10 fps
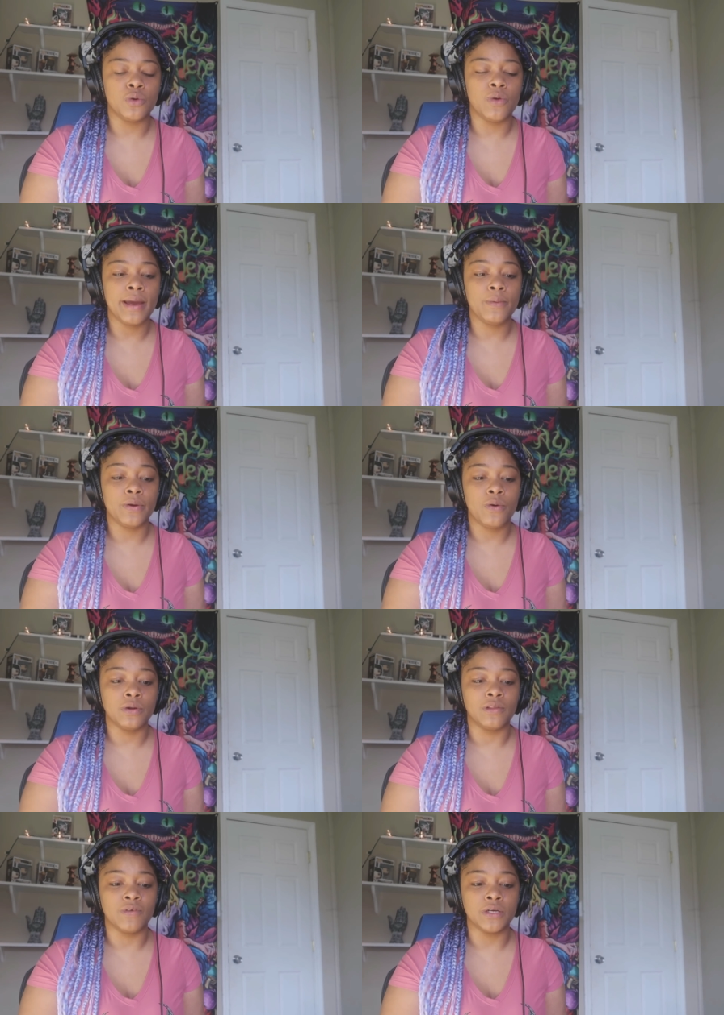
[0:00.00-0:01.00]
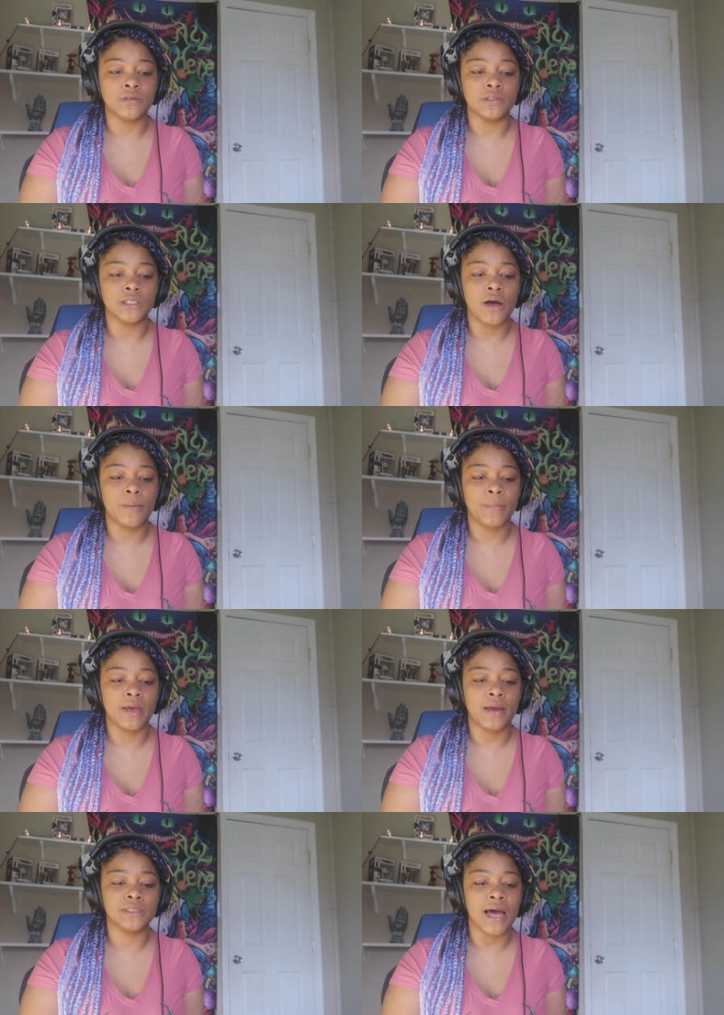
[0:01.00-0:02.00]
Joanne recorded the version of the song,
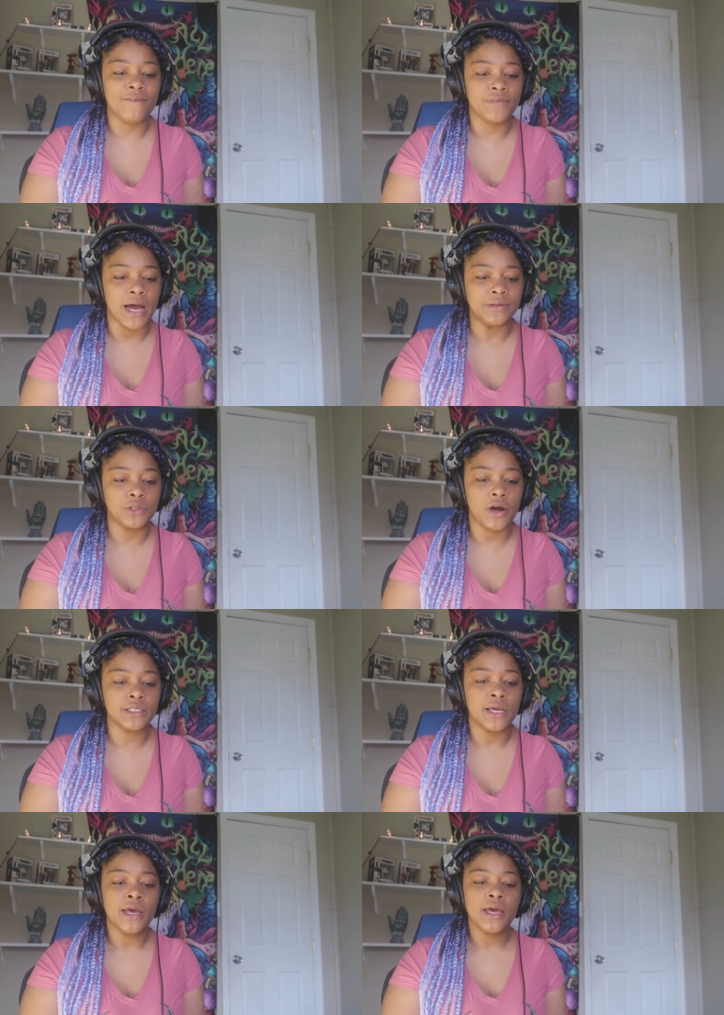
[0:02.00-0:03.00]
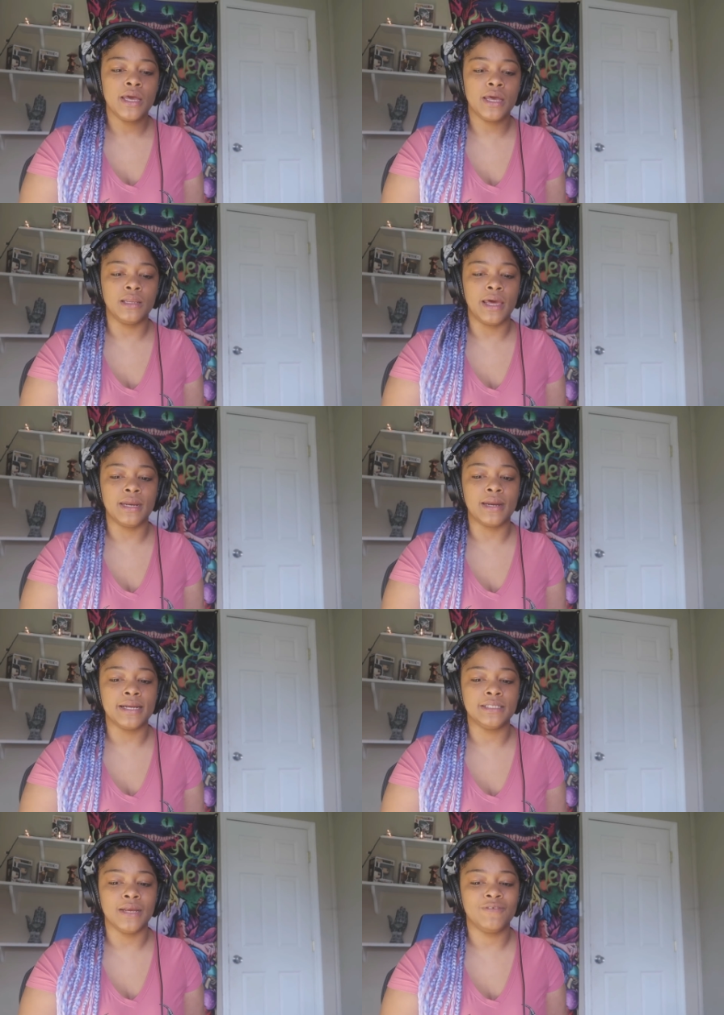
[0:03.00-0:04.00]
became top five charts hit late
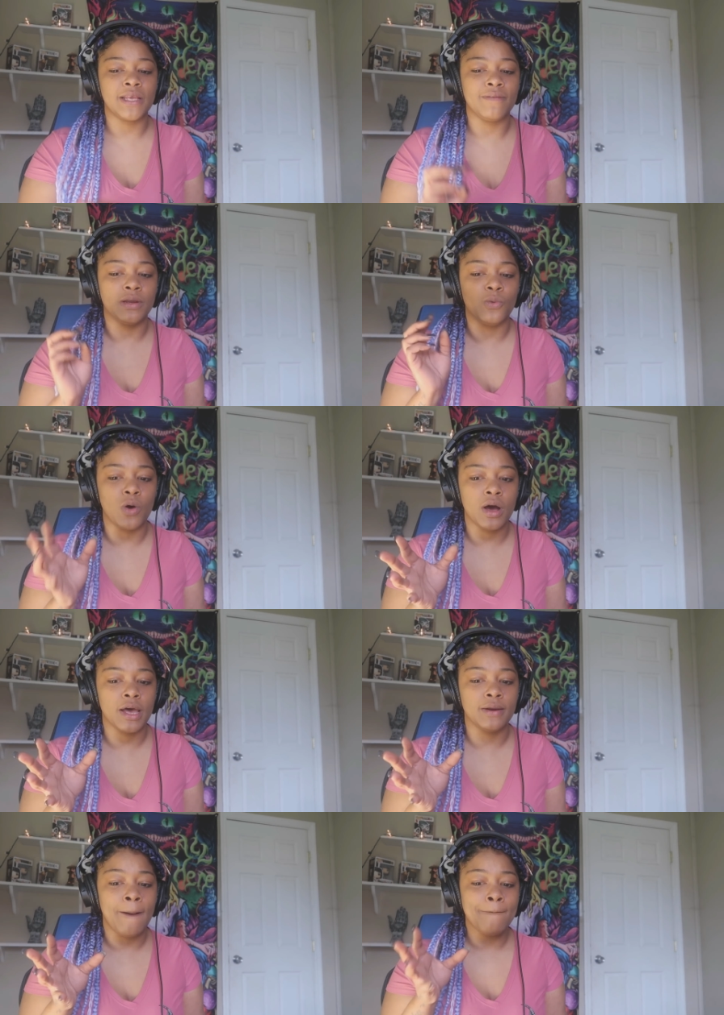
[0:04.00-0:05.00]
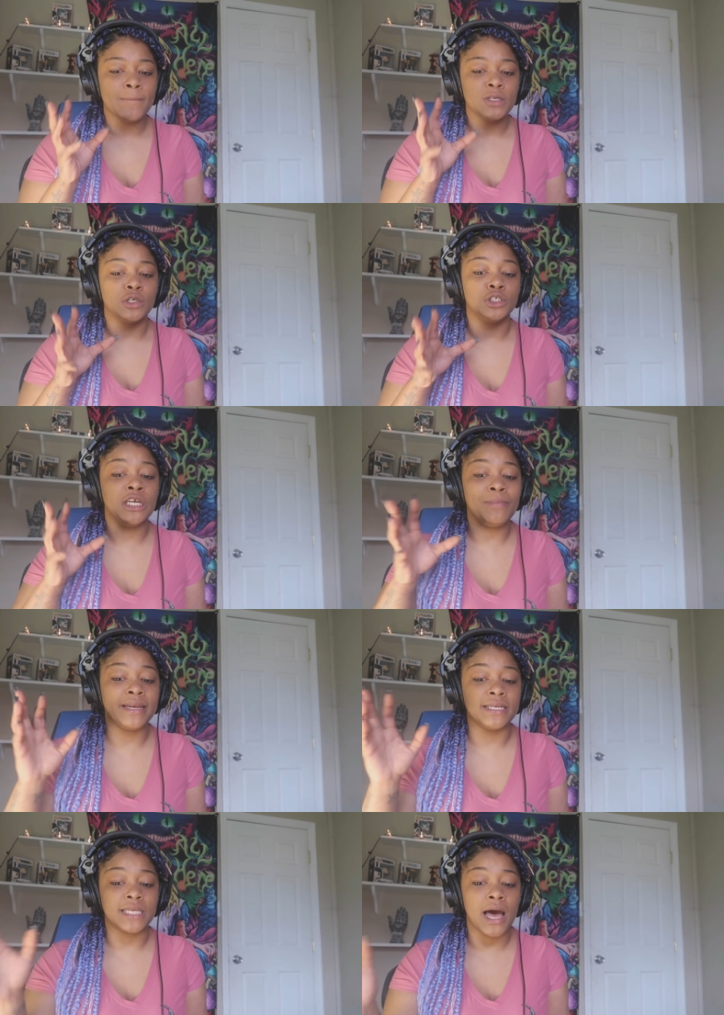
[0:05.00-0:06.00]
1971. So she
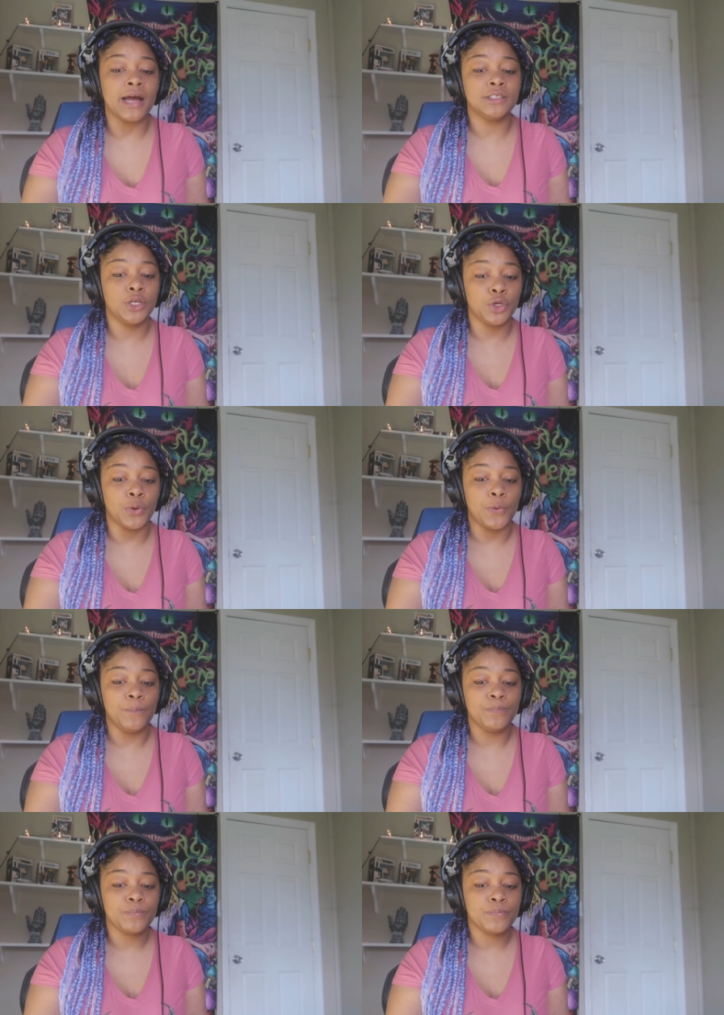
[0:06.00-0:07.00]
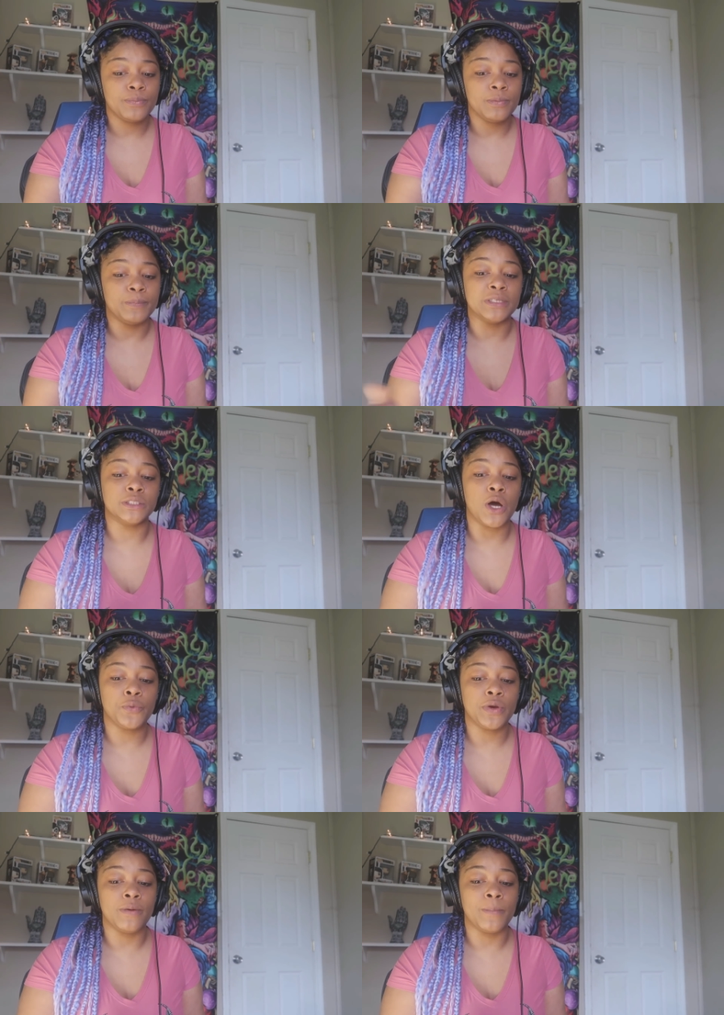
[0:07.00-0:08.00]
made this hot too. But the
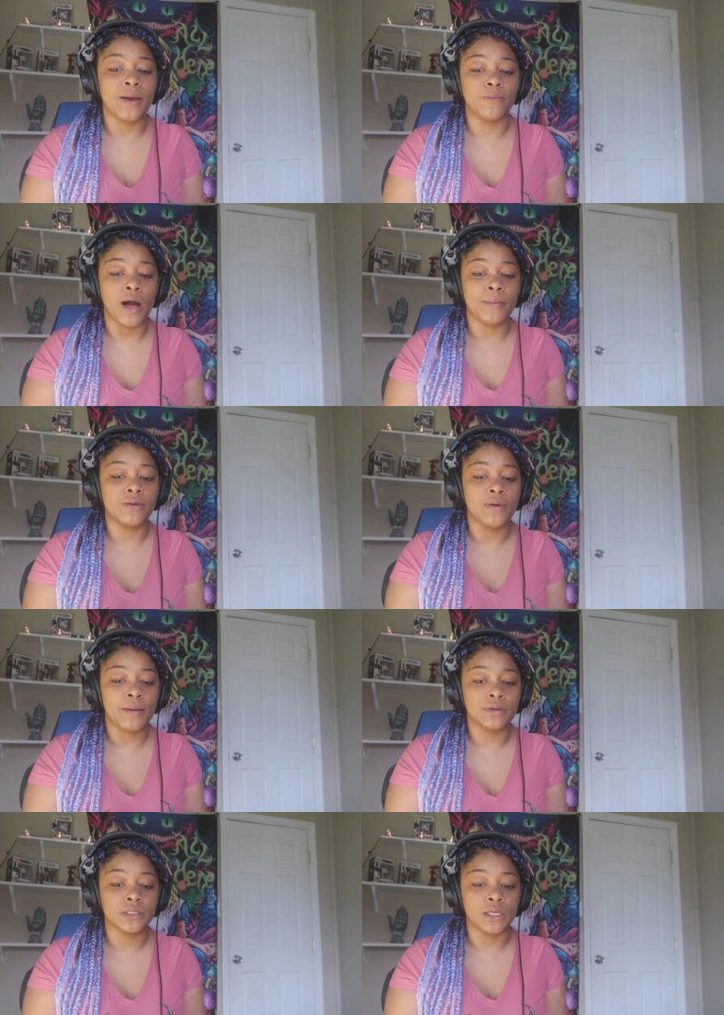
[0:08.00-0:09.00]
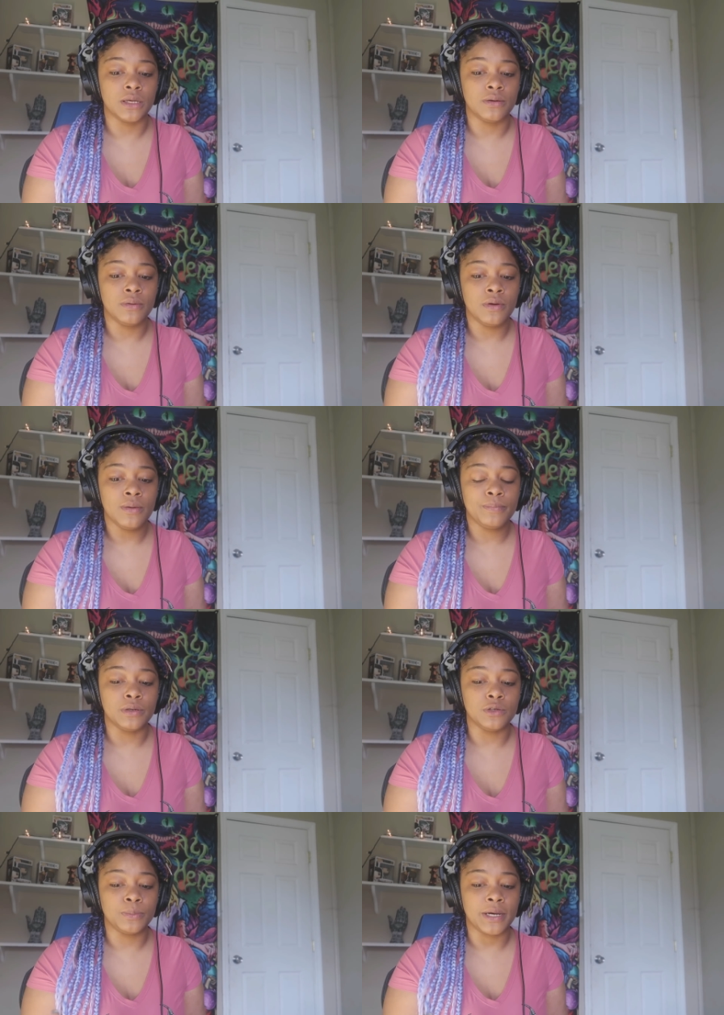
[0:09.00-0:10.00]
song written by Robbie Robertson,
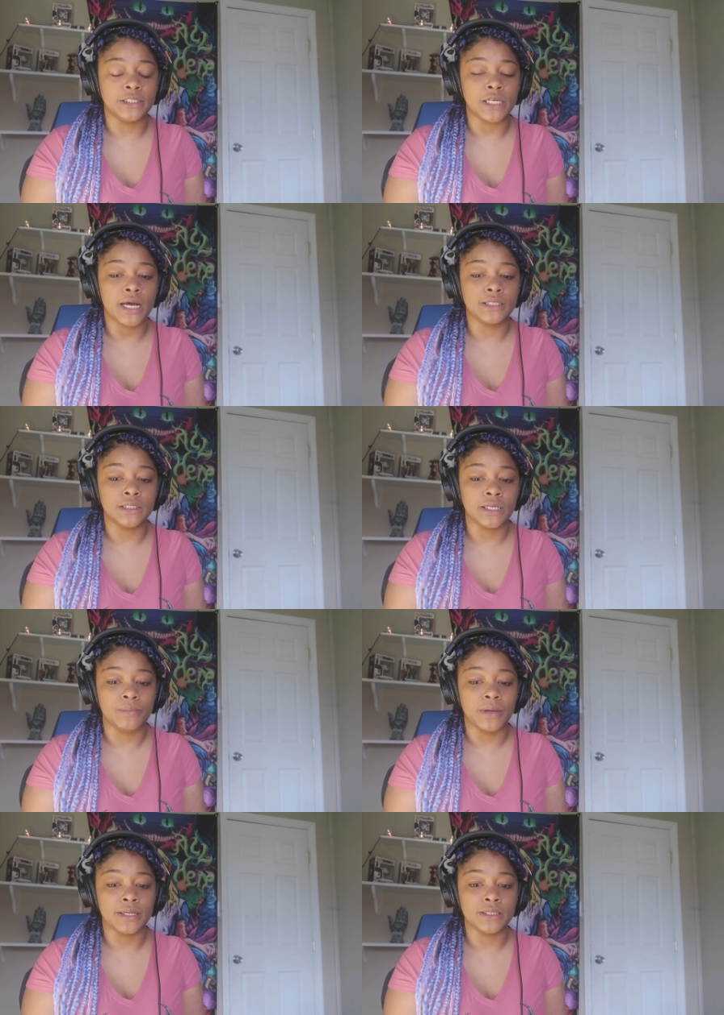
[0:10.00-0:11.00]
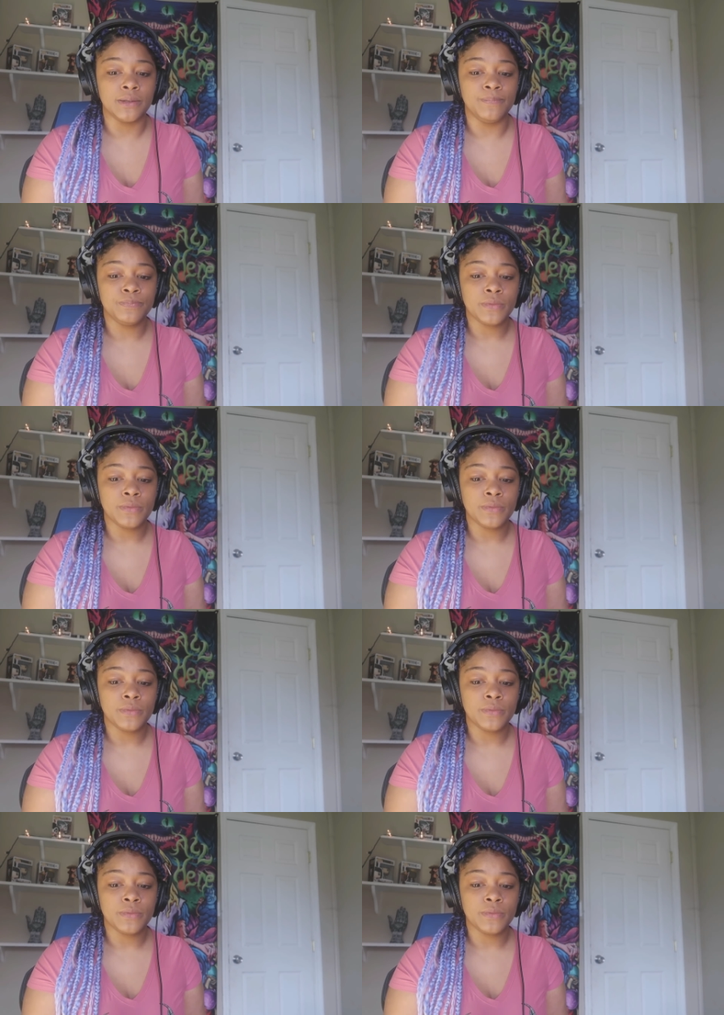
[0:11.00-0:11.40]
produced by John Simmons.